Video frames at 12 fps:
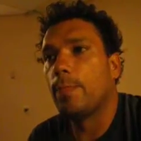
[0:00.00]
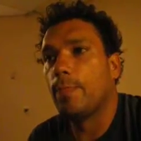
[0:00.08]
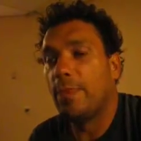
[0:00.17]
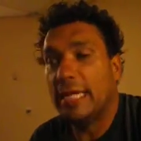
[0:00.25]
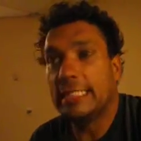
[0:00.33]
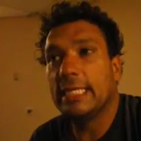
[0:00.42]

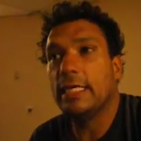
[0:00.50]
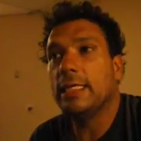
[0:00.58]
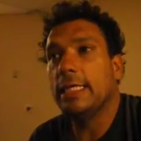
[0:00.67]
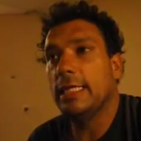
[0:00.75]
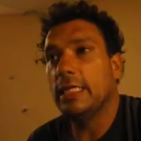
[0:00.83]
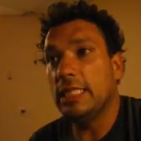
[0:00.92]

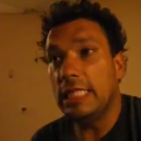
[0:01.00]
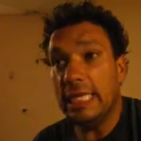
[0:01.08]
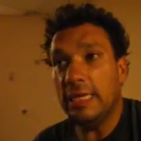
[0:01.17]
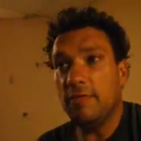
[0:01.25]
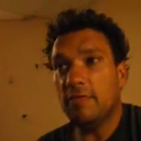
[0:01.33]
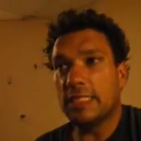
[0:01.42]
basically
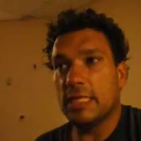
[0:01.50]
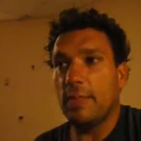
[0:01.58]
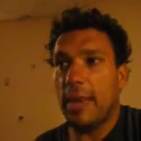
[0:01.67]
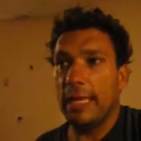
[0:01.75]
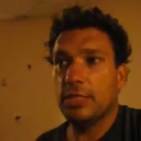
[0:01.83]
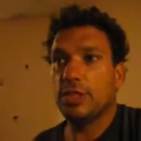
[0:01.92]
leaves the
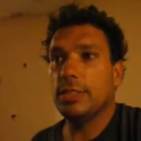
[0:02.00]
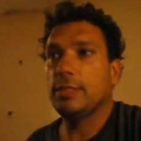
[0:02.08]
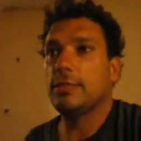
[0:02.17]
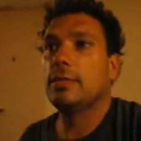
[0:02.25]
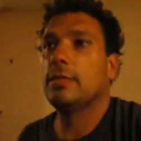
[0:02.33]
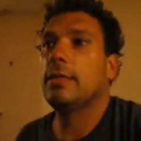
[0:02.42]

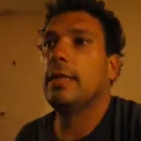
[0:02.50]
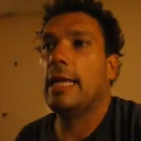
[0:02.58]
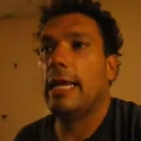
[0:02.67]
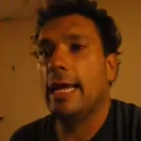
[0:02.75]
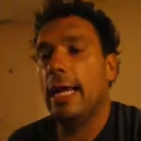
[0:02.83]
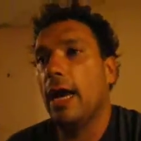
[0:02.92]
mansion
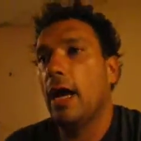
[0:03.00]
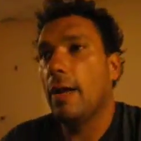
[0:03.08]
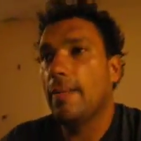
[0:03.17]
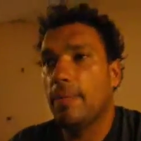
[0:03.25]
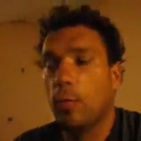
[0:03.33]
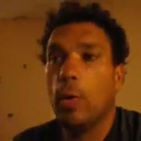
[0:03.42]

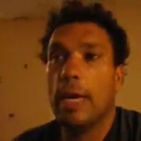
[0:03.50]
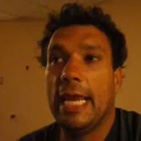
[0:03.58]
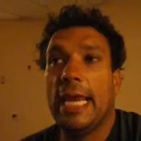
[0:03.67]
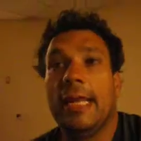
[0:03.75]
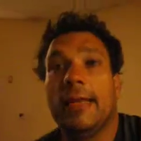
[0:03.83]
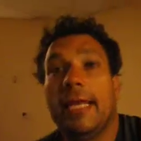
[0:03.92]

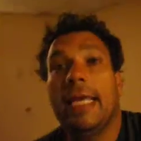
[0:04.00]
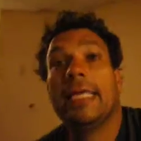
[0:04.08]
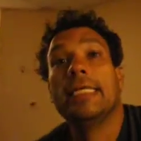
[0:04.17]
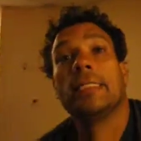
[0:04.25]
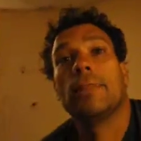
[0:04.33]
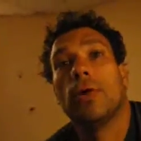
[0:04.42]
in
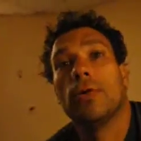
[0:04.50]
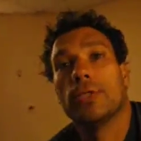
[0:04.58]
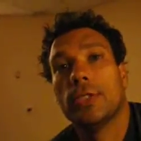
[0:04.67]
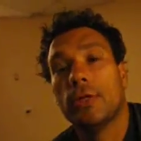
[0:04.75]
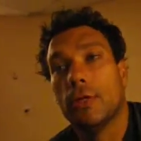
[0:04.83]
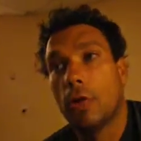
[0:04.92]
his
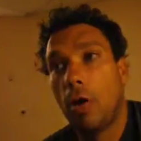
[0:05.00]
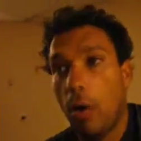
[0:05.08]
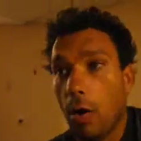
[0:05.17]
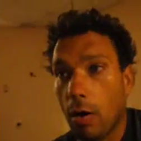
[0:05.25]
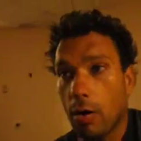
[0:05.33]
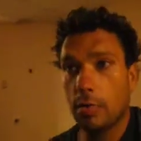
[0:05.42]
personal
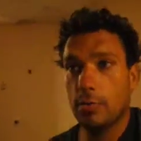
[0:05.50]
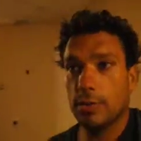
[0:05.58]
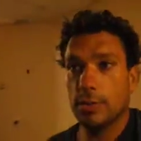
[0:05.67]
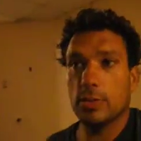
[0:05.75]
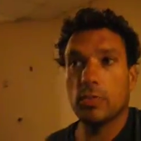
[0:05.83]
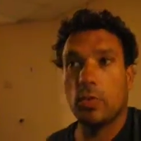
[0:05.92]
car, which
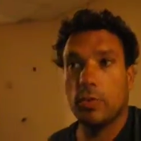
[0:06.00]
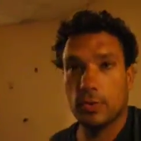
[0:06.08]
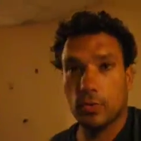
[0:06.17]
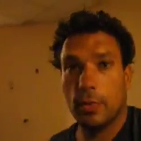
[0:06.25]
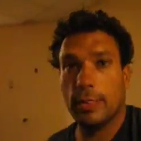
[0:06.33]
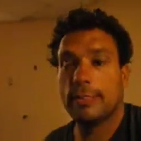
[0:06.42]
is a Rolls
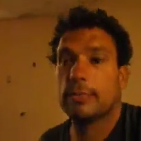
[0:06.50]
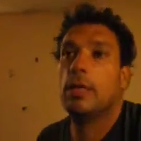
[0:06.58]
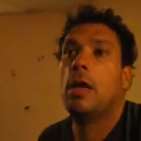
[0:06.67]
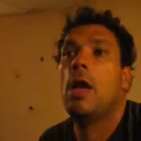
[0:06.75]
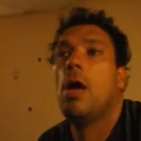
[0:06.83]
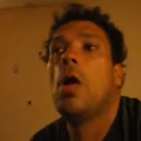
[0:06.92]
Royce,
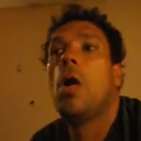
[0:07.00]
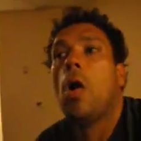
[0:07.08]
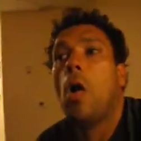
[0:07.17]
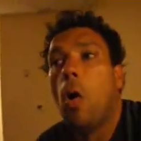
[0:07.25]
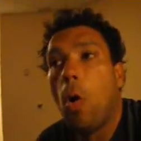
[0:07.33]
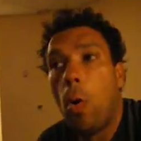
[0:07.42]

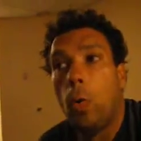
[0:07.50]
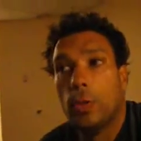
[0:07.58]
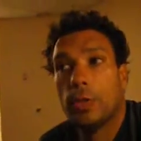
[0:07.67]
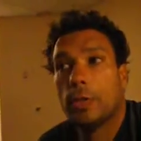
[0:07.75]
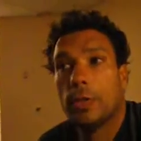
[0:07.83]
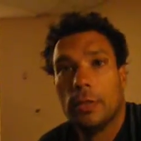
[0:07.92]

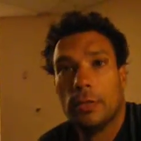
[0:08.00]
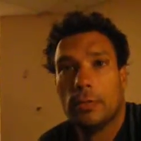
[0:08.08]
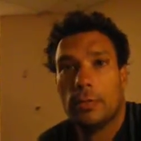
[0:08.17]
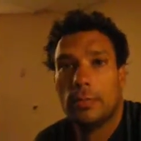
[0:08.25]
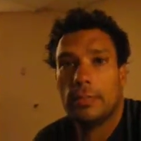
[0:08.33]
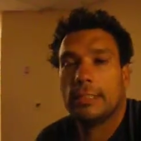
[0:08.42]
older,
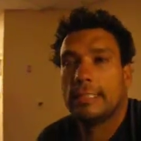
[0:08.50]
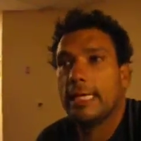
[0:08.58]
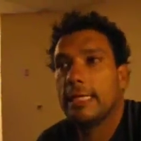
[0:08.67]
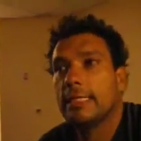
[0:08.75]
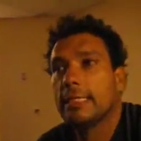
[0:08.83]
set in